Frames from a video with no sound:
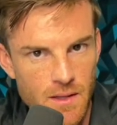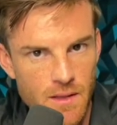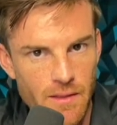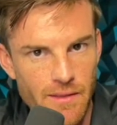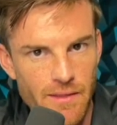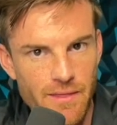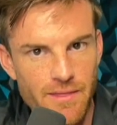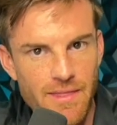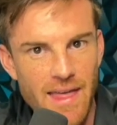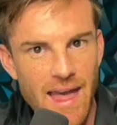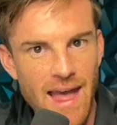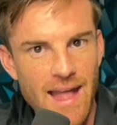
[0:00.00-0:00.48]

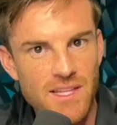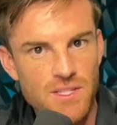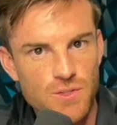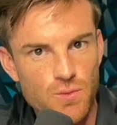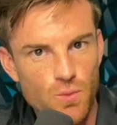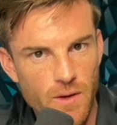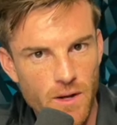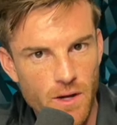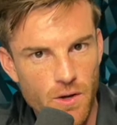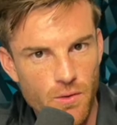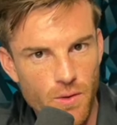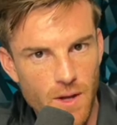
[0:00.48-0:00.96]
That's
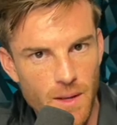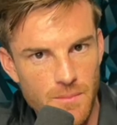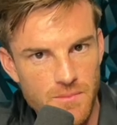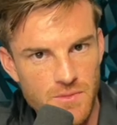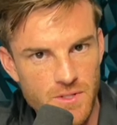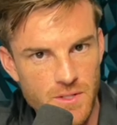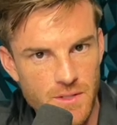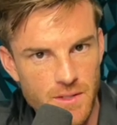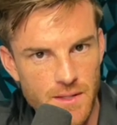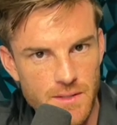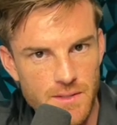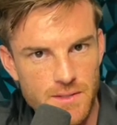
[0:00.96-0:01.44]
where
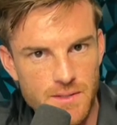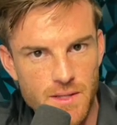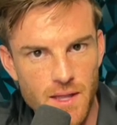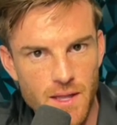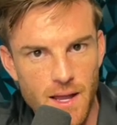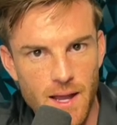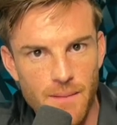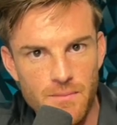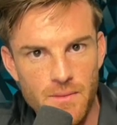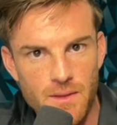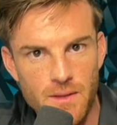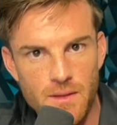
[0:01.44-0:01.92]
corruption gets
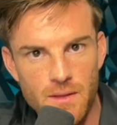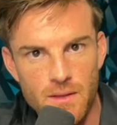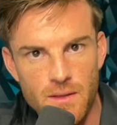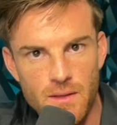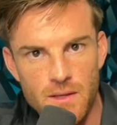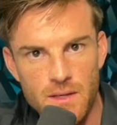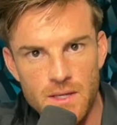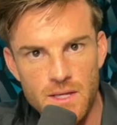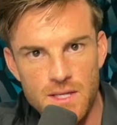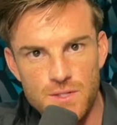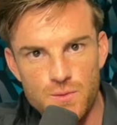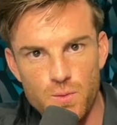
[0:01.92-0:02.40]
stopped.
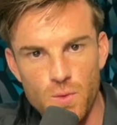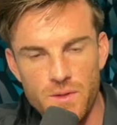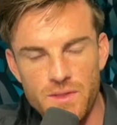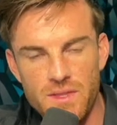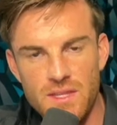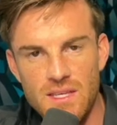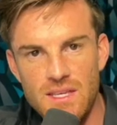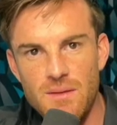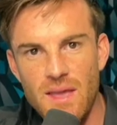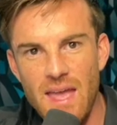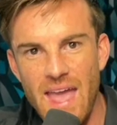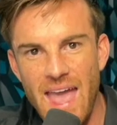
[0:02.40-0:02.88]
Is when
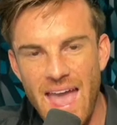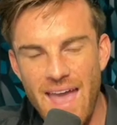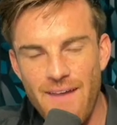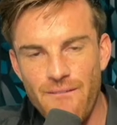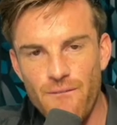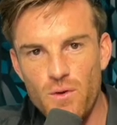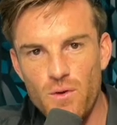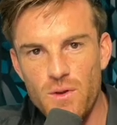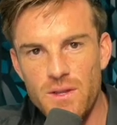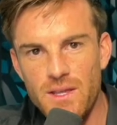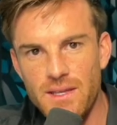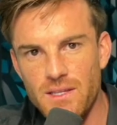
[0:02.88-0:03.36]
the
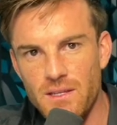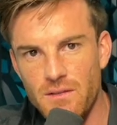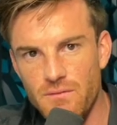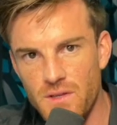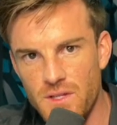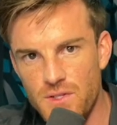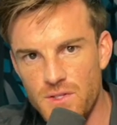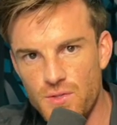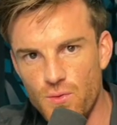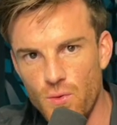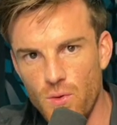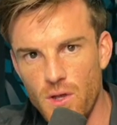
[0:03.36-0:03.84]
every
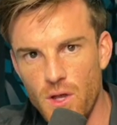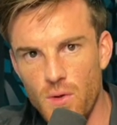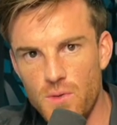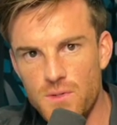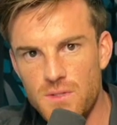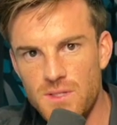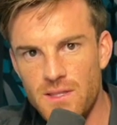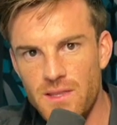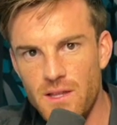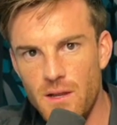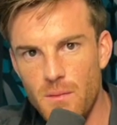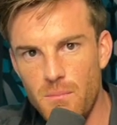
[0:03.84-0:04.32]
individual goes
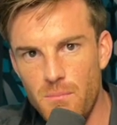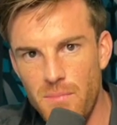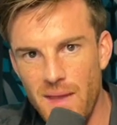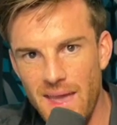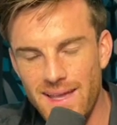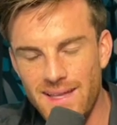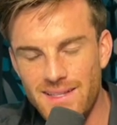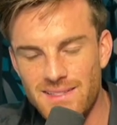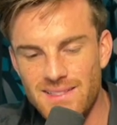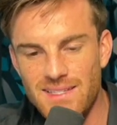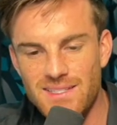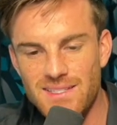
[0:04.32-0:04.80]
to their
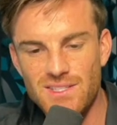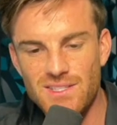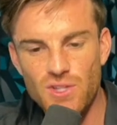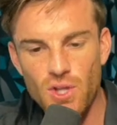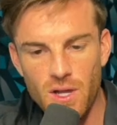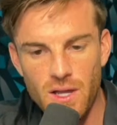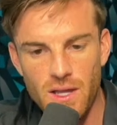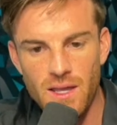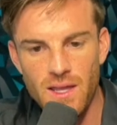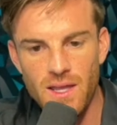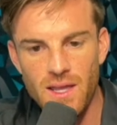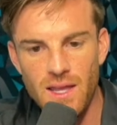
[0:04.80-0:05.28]
bank and says,
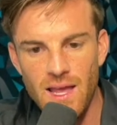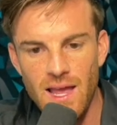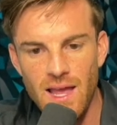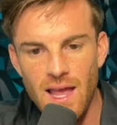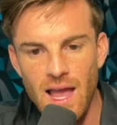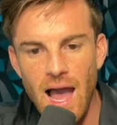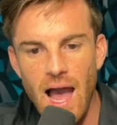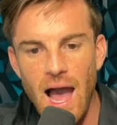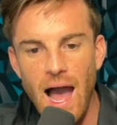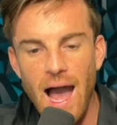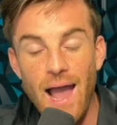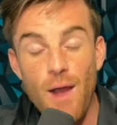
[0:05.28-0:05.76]
"Look,
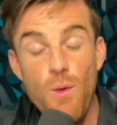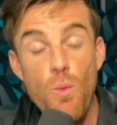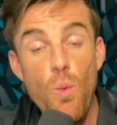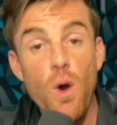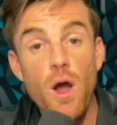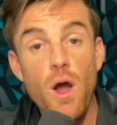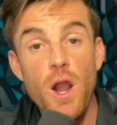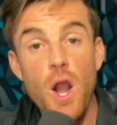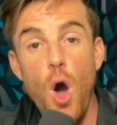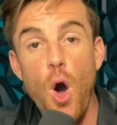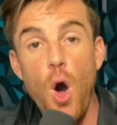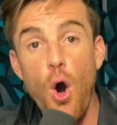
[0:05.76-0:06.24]
I
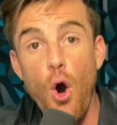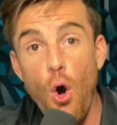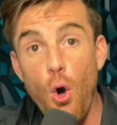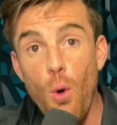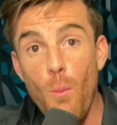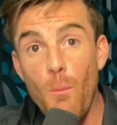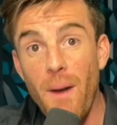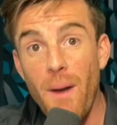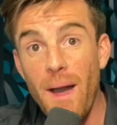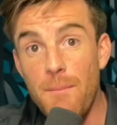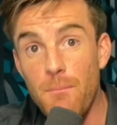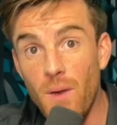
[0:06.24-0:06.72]
want all
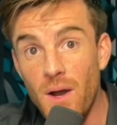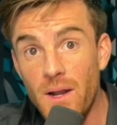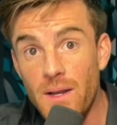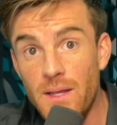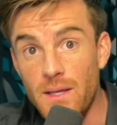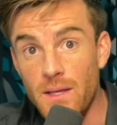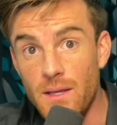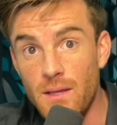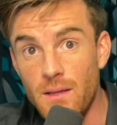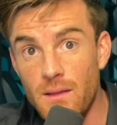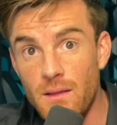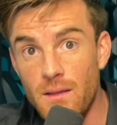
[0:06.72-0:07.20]
my
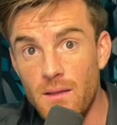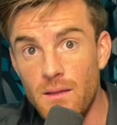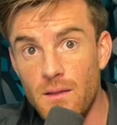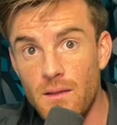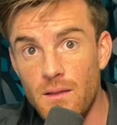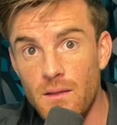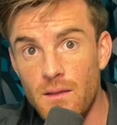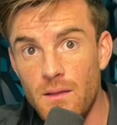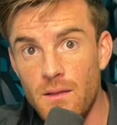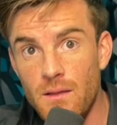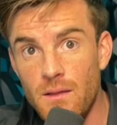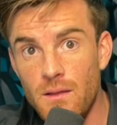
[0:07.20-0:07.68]
money."
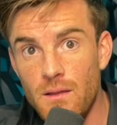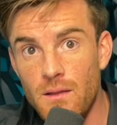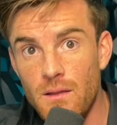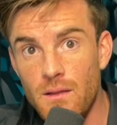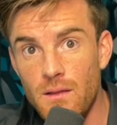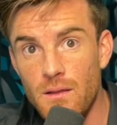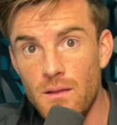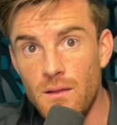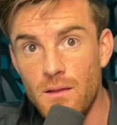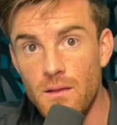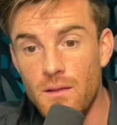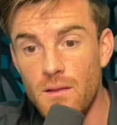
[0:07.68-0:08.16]

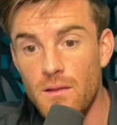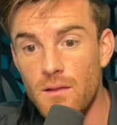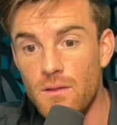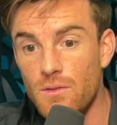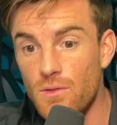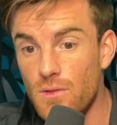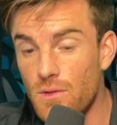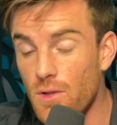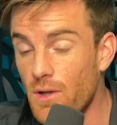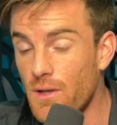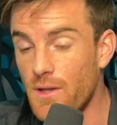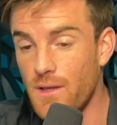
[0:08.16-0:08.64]

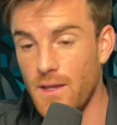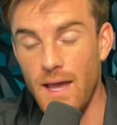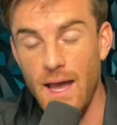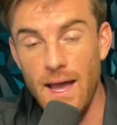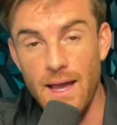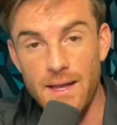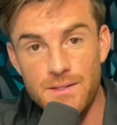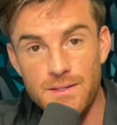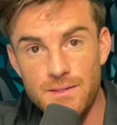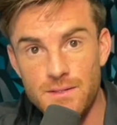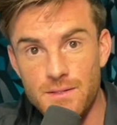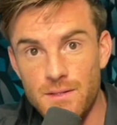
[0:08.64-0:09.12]
look,
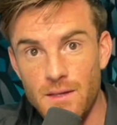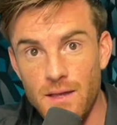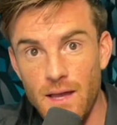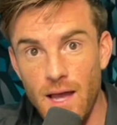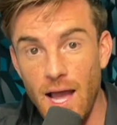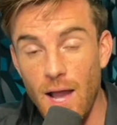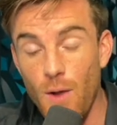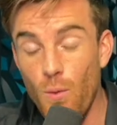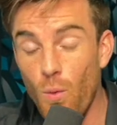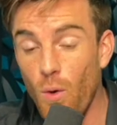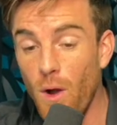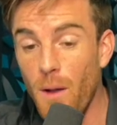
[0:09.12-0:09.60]
guys,
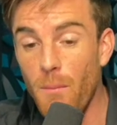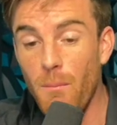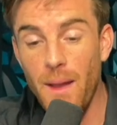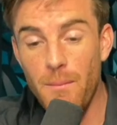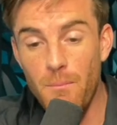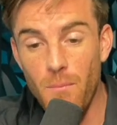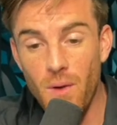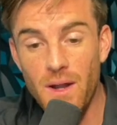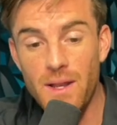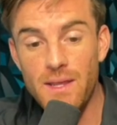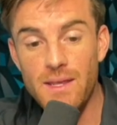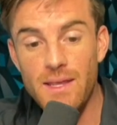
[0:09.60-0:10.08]
I want my
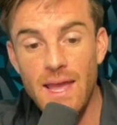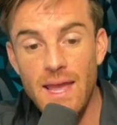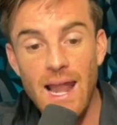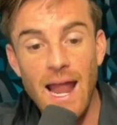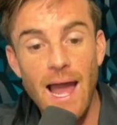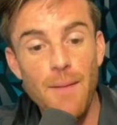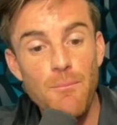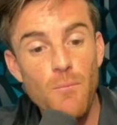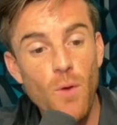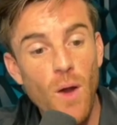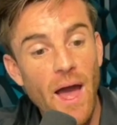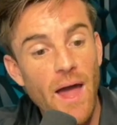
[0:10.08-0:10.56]
money and
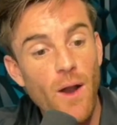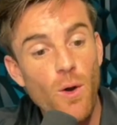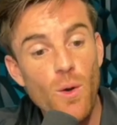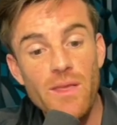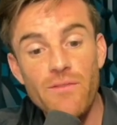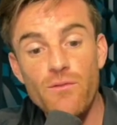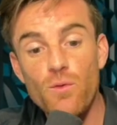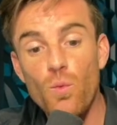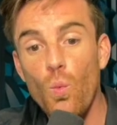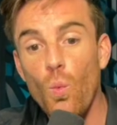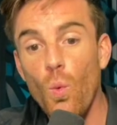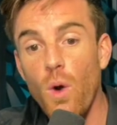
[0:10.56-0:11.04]
I'm, I don't
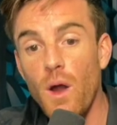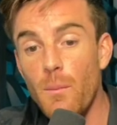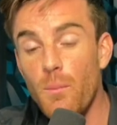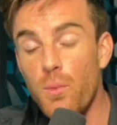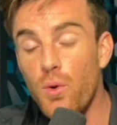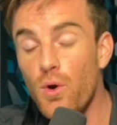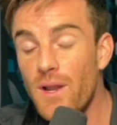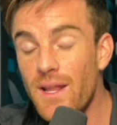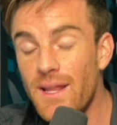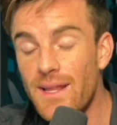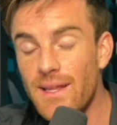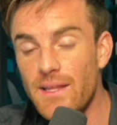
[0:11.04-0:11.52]
even want to
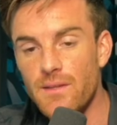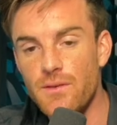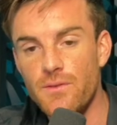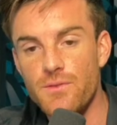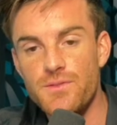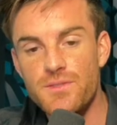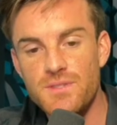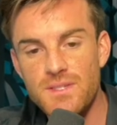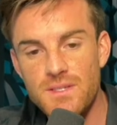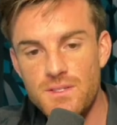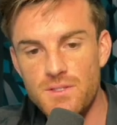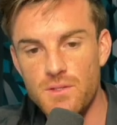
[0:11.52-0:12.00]
put it in your
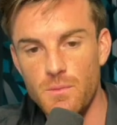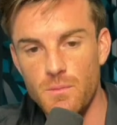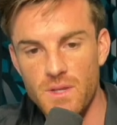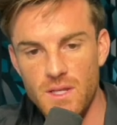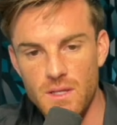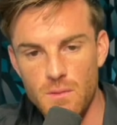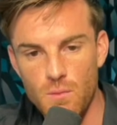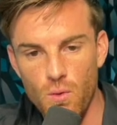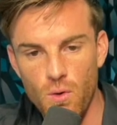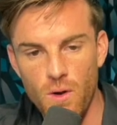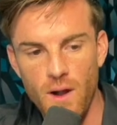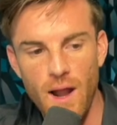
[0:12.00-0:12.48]
system
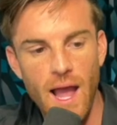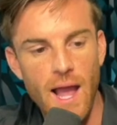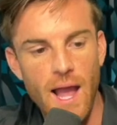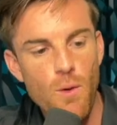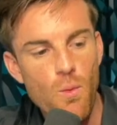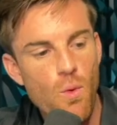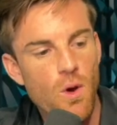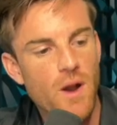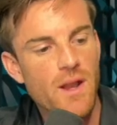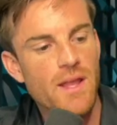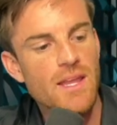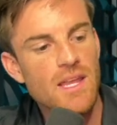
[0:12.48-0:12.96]
anymore. I
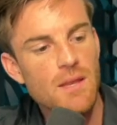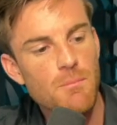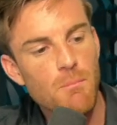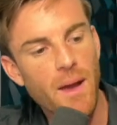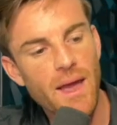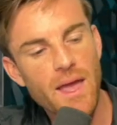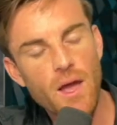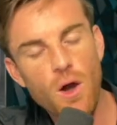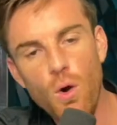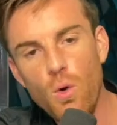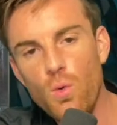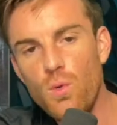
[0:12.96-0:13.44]
want it in
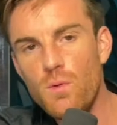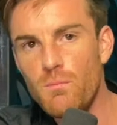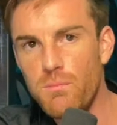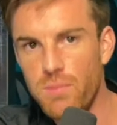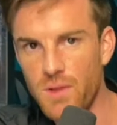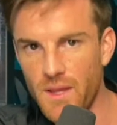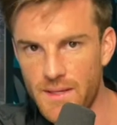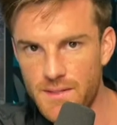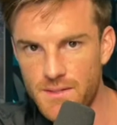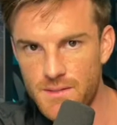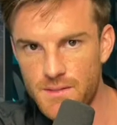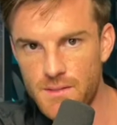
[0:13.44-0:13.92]
my own
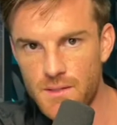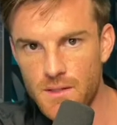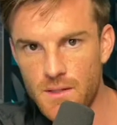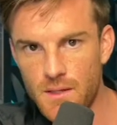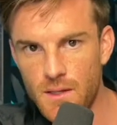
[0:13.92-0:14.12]
place.